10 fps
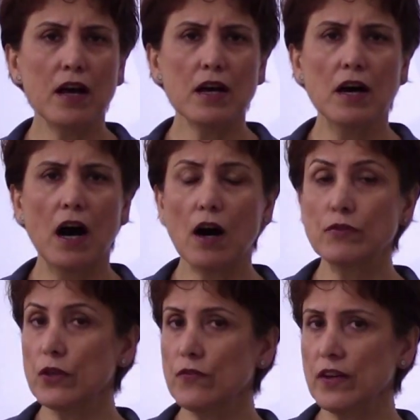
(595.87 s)
Huh?
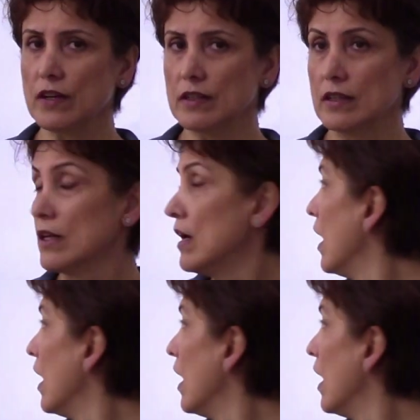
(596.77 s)
How do you feel?